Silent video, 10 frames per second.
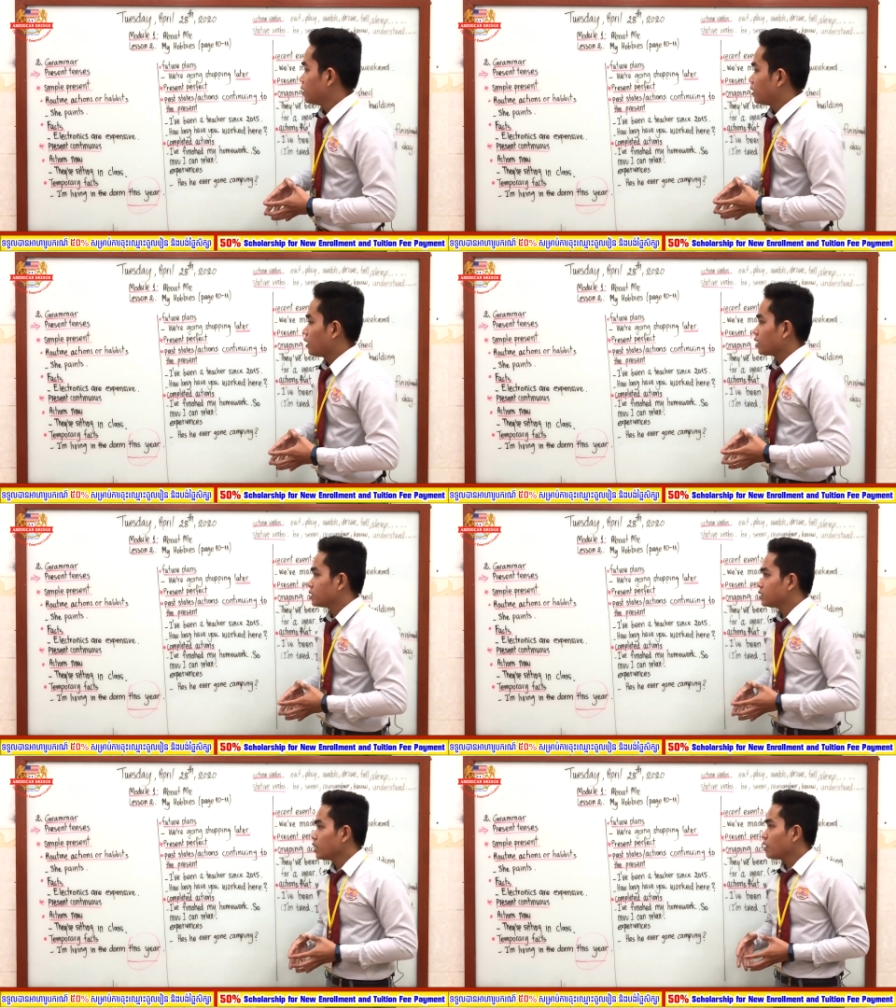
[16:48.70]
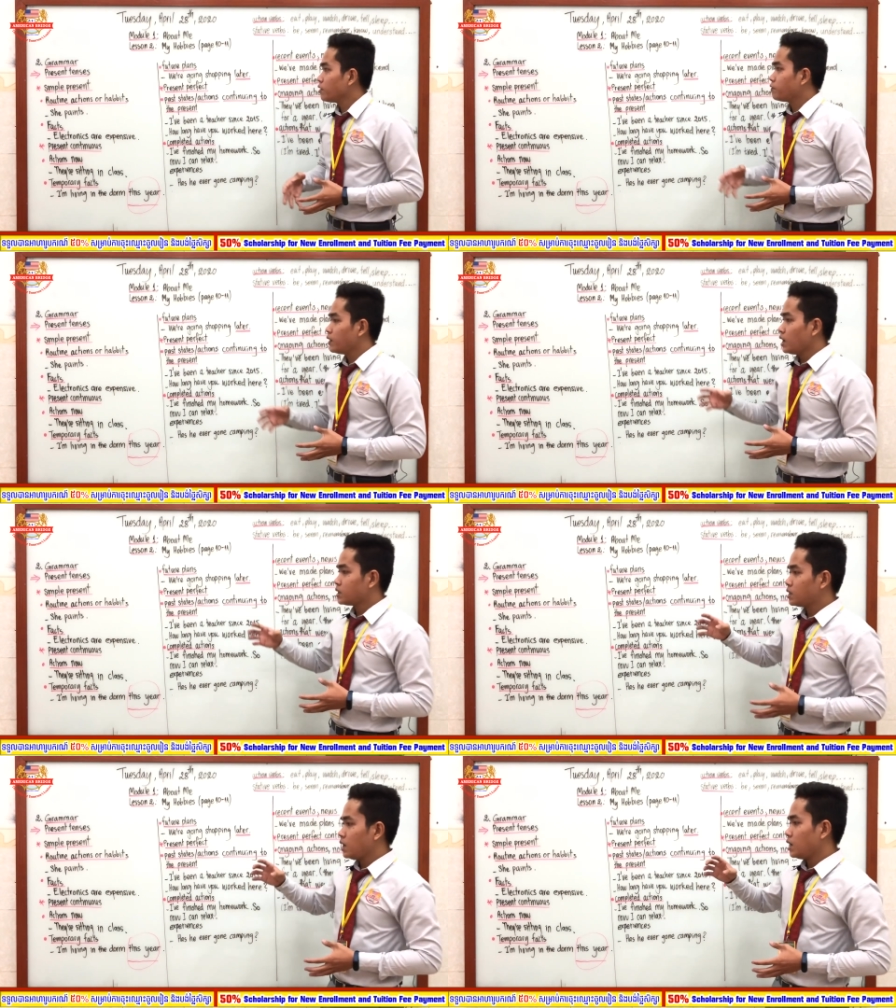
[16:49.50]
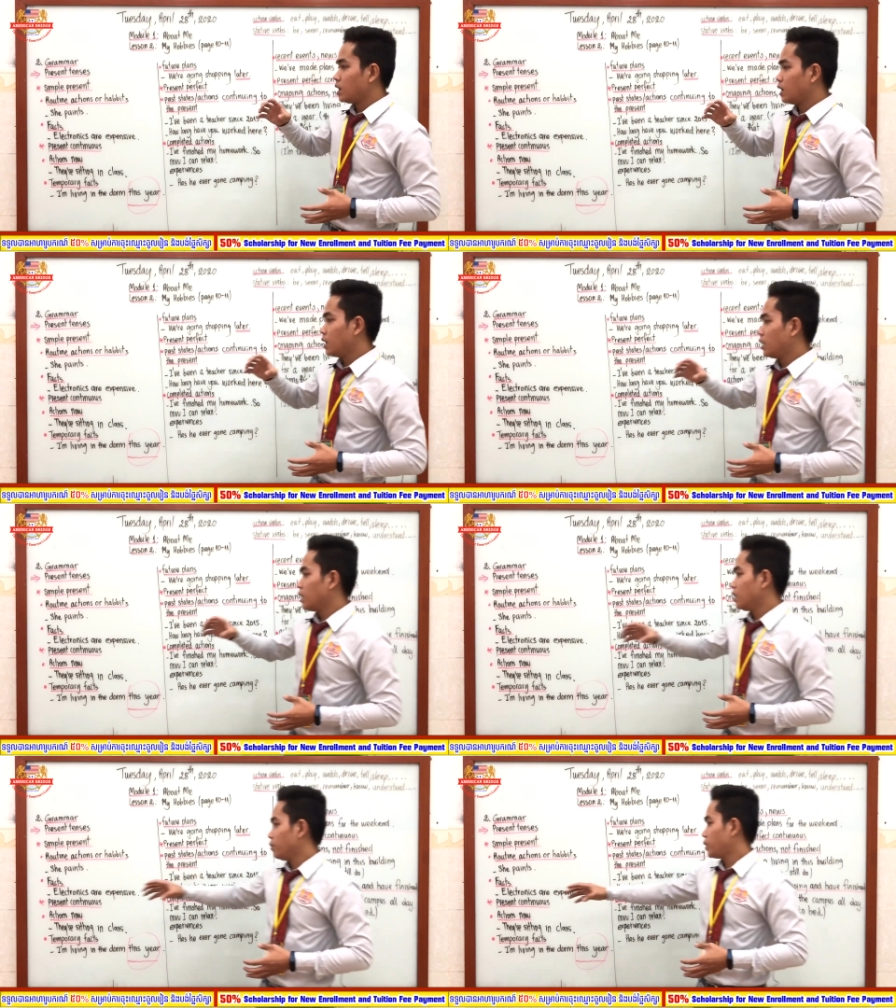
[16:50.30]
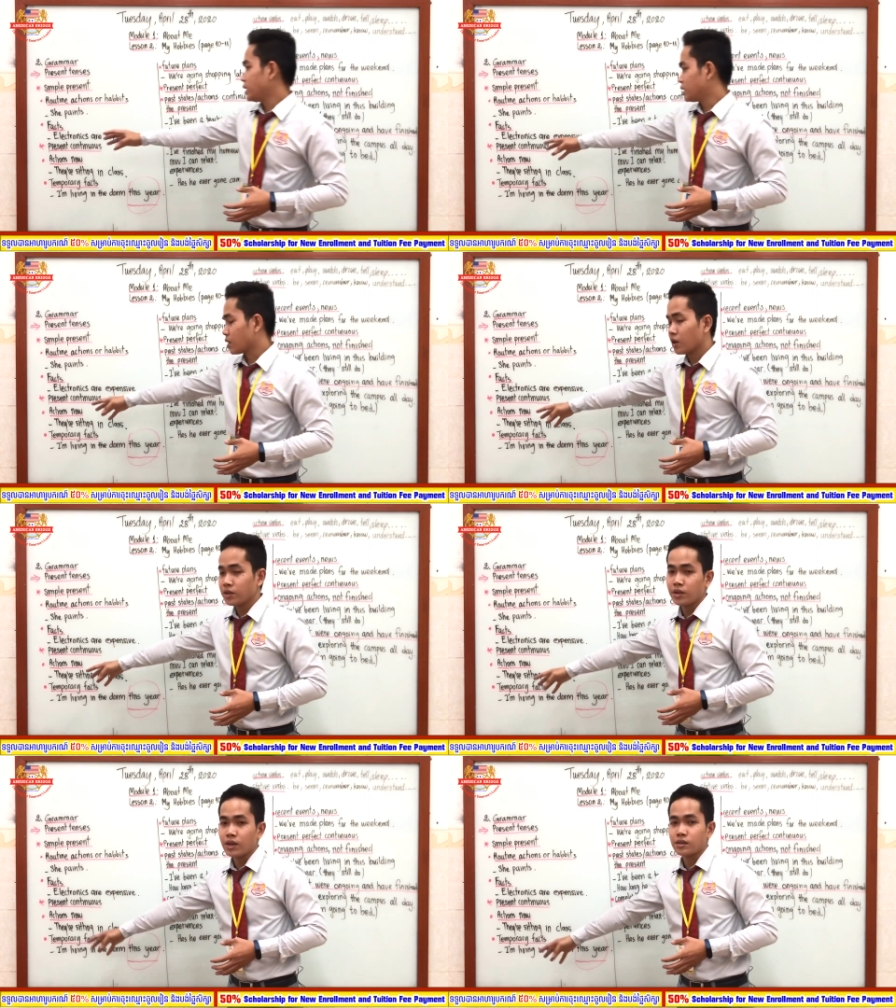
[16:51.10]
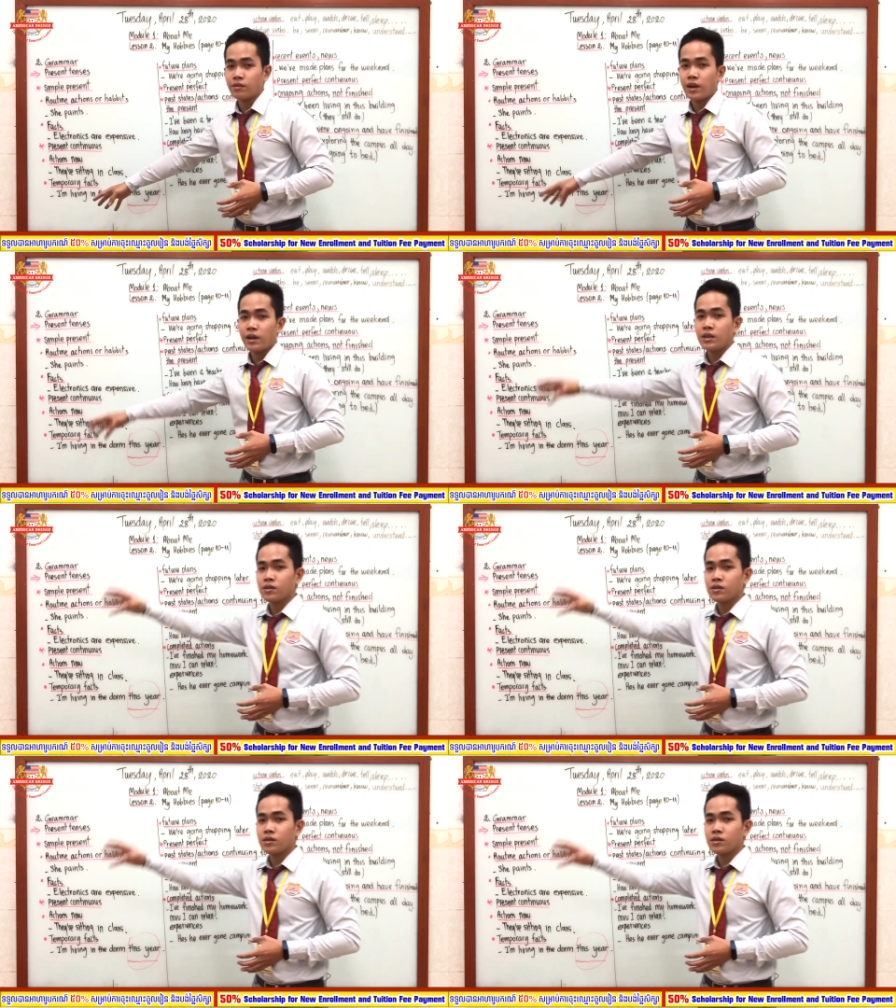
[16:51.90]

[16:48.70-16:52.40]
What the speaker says: Okay, so now we finished the present continuous already,